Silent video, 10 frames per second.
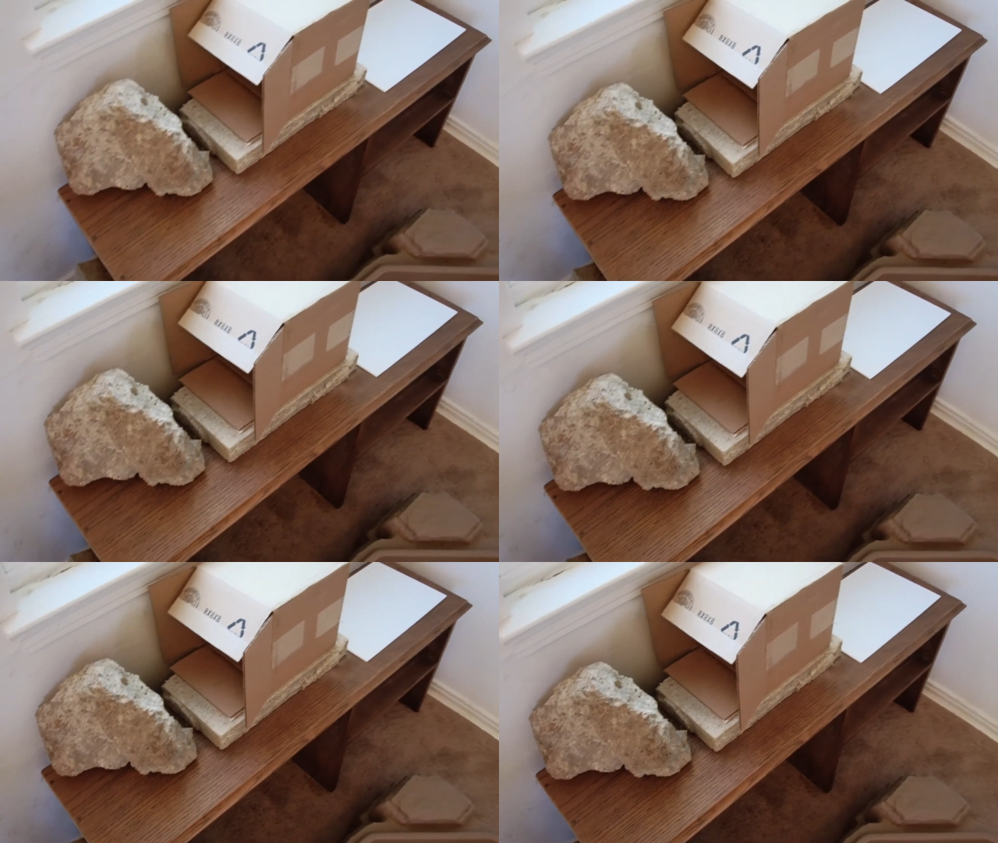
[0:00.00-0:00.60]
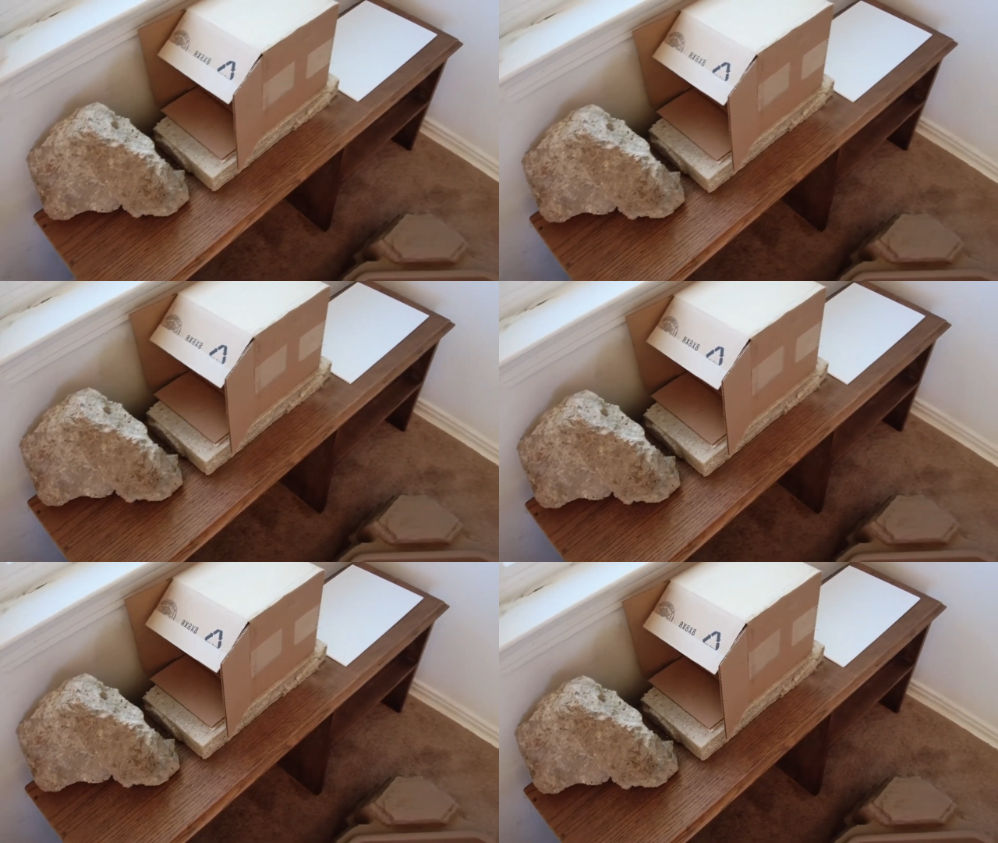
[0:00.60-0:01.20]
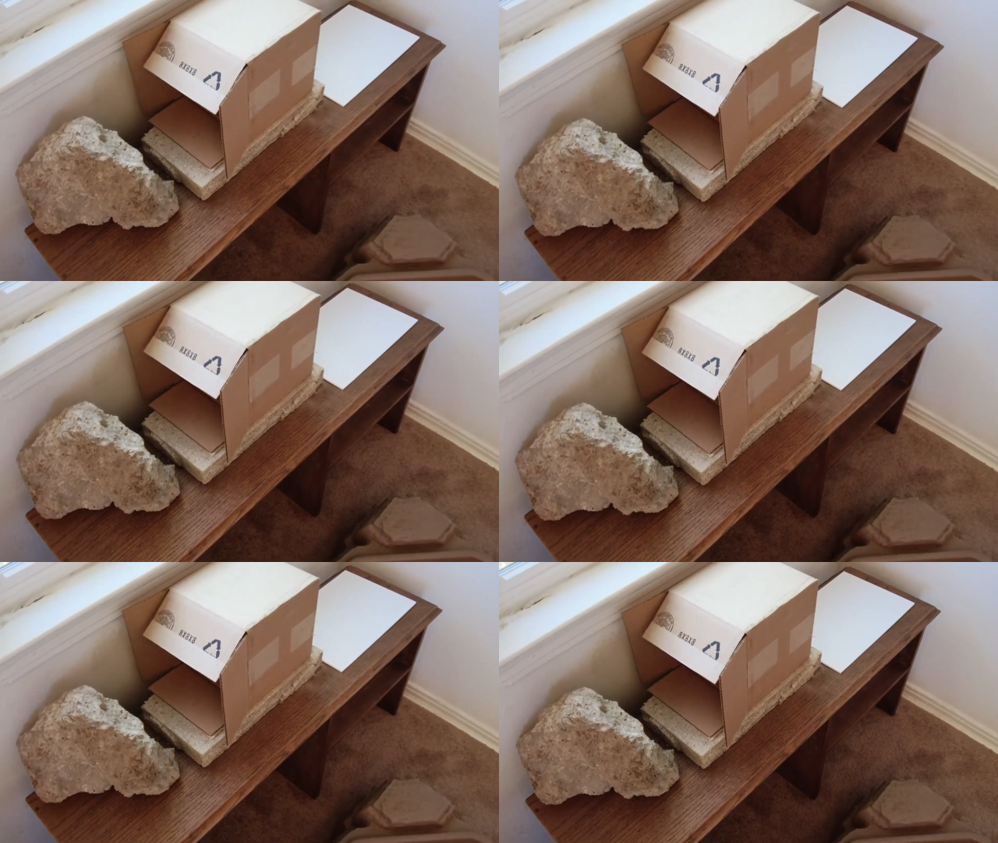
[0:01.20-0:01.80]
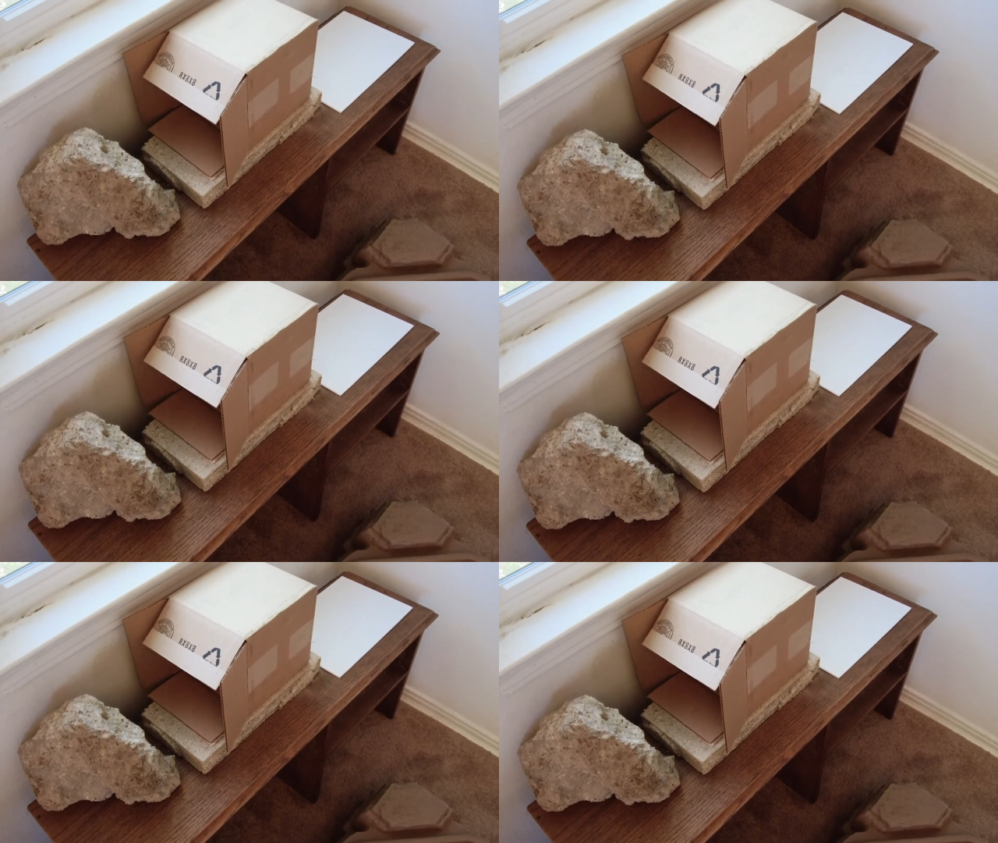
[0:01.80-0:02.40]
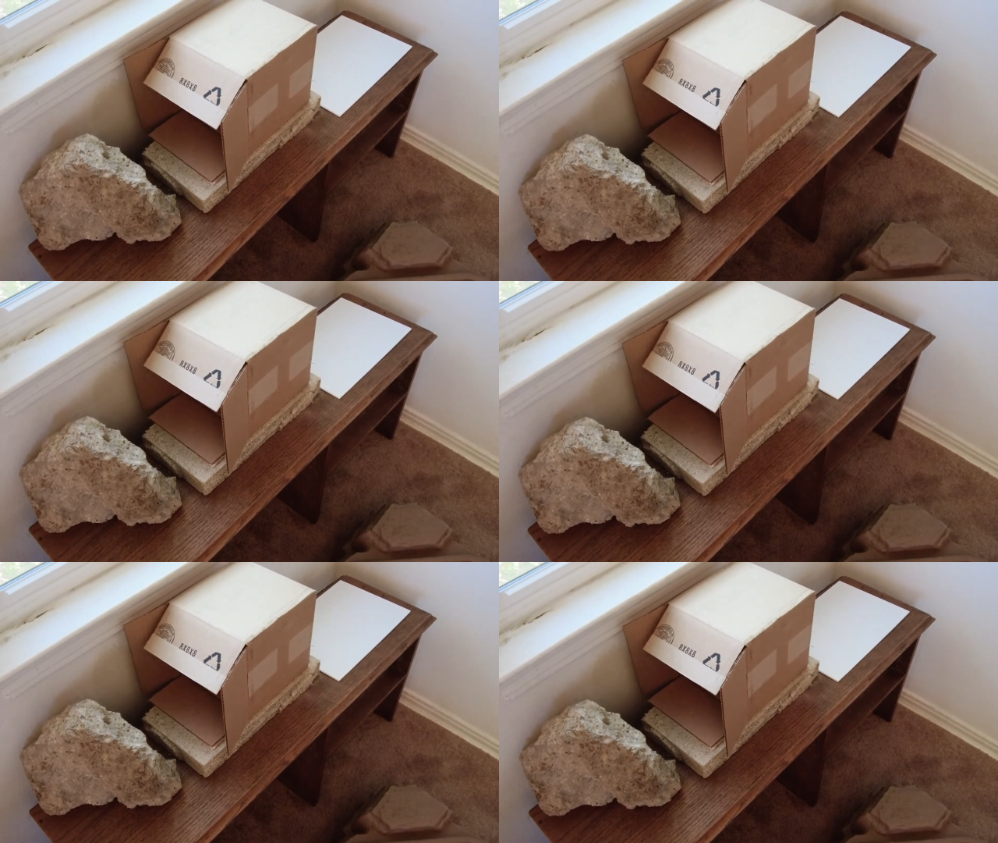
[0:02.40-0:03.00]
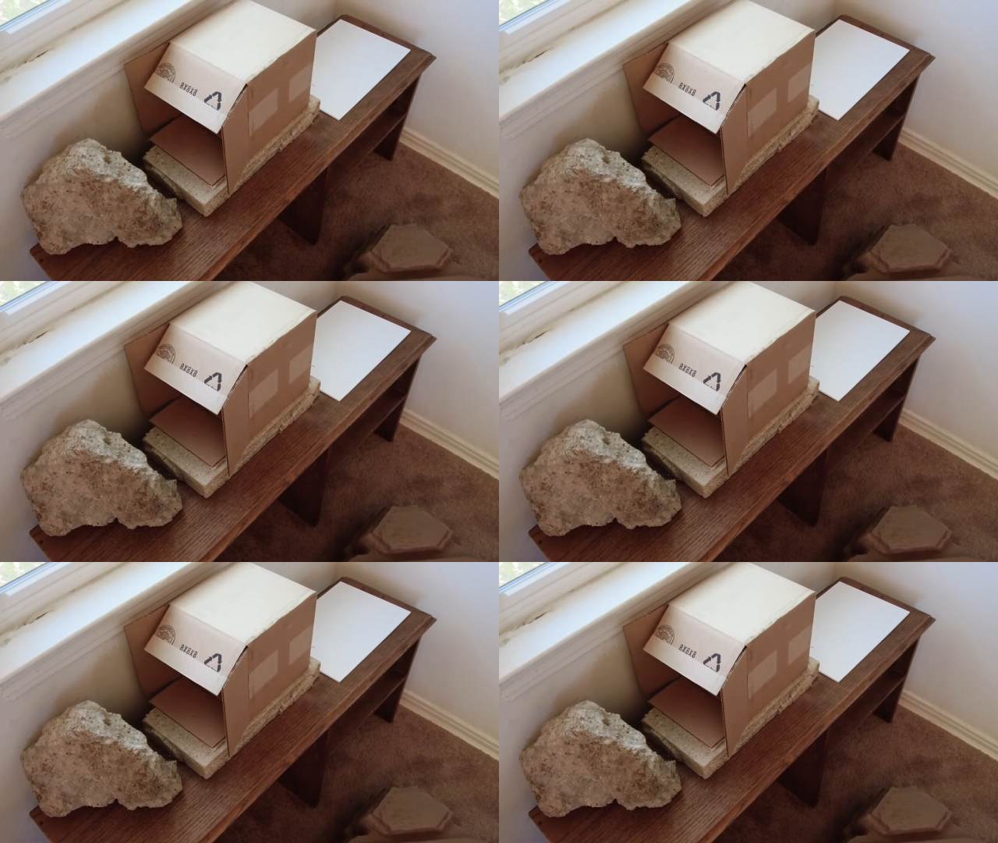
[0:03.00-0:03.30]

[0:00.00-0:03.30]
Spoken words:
Nobody's mouth can be seen.